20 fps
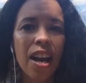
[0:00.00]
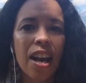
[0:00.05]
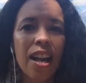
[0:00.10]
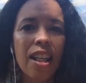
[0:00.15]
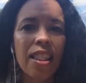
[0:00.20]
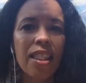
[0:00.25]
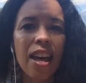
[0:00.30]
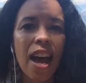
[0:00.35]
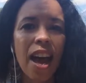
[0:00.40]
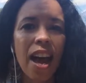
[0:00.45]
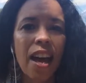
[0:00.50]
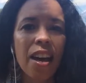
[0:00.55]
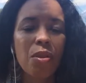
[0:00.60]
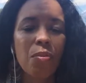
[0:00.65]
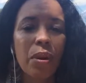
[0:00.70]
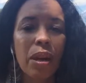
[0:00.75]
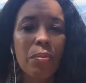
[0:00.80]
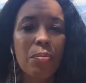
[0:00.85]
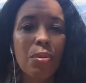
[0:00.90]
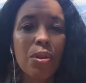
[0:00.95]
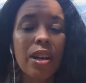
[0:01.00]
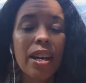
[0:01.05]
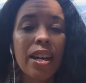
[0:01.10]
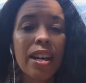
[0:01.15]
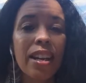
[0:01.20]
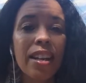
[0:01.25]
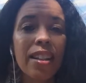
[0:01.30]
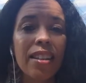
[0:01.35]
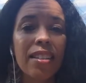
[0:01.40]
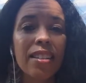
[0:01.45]
that we
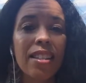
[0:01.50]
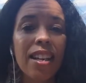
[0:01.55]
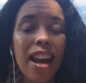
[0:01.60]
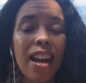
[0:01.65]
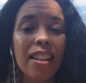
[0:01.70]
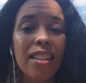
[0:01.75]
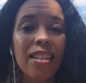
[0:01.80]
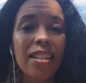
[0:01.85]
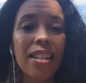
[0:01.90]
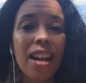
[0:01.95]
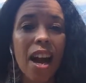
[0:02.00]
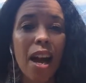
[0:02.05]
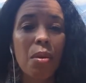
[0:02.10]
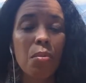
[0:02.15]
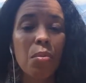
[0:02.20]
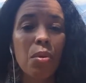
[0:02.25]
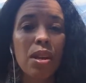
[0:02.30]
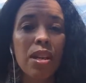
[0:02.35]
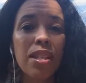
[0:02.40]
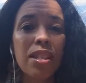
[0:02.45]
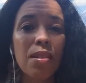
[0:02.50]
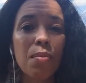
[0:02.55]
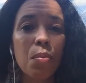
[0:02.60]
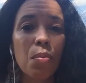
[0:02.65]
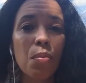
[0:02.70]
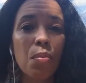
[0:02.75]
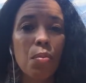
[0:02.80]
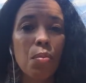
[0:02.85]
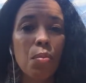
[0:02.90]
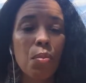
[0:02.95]
breathed at the time was
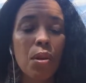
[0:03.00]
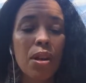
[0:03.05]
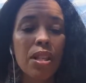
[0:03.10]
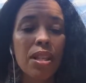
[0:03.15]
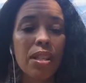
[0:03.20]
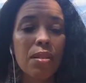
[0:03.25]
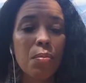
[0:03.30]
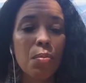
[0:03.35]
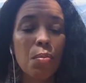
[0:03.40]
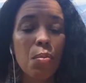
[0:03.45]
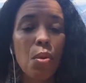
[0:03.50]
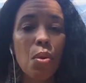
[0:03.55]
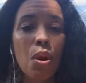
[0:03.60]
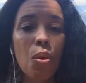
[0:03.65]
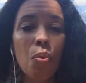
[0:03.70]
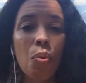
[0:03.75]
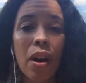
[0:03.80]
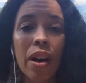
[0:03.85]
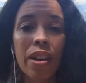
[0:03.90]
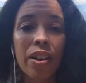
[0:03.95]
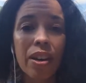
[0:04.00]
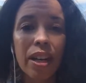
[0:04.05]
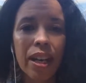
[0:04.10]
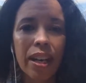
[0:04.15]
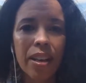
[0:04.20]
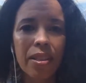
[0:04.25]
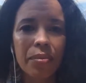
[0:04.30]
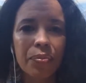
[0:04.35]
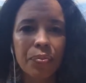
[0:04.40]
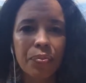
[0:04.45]
more
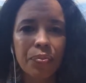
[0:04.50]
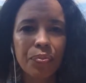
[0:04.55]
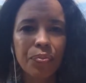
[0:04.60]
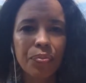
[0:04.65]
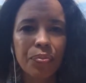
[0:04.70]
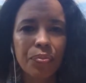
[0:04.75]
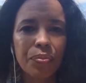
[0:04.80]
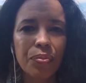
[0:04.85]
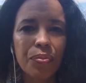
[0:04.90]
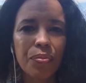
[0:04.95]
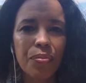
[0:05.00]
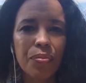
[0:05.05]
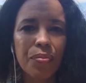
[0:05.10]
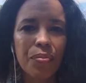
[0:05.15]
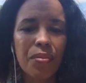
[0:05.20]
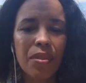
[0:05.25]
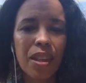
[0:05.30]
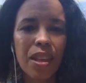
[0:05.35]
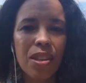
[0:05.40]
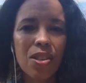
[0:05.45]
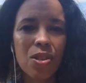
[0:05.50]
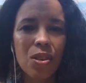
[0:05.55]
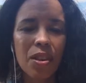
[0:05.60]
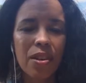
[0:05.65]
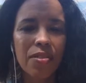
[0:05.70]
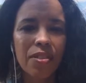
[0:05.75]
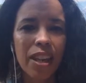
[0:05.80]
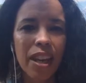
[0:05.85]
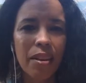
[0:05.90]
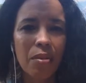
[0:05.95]
watery, sort
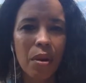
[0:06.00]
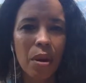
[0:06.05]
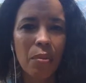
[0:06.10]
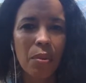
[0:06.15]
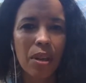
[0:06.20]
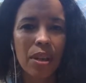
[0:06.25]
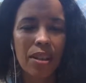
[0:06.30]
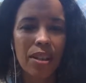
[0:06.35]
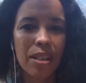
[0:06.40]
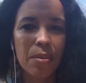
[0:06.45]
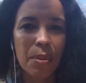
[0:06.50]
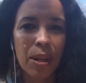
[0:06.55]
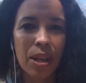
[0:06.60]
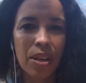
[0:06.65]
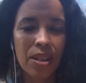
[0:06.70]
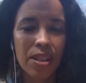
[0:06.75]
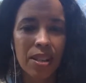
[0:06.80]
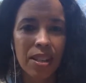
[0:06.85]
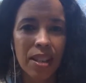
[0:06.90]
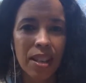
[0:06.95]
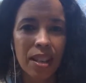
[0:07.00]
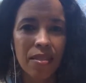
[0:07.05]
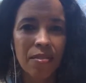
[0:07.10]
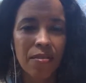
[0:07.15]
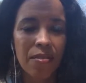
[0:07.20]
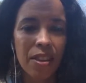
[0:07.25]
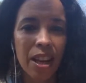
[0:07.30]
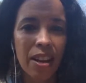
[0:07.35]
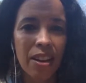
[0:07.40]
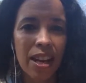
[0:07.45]
of like what we'd experience in a
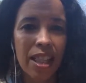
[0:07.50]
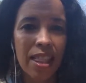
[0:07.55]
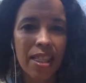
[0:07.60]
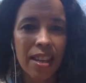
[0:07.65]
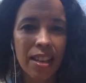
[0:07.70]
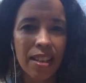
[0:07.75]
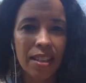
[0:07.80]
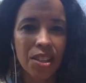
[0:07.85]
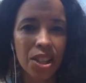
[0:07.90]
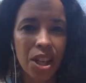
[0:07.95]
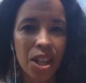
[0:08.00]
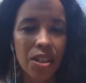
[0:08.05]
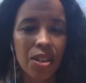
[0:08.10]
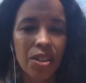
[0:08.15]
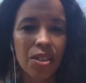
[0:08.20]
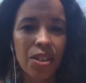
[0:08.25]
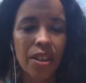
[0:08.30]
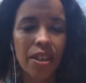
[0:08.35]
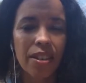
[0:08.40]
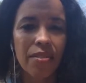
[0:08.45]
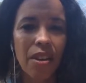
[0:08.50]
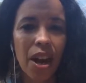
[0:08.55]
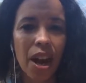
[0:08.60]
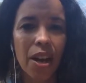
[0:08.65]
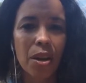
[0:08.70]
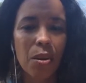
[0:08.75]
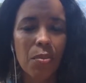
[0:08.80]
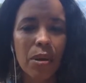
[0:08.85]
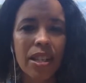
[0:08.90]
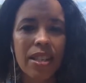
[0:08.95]
very thick jungle
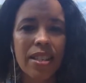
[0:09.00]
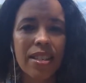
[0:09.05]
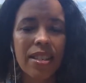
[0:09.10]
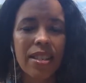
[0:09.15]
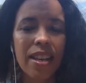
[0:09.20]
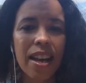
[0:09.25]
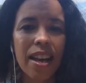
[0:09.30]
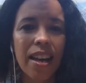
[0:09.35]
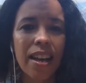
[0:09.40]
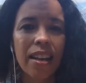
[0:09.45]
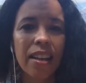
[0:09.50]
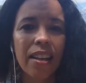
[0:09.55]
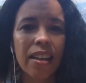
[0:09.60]
environment today.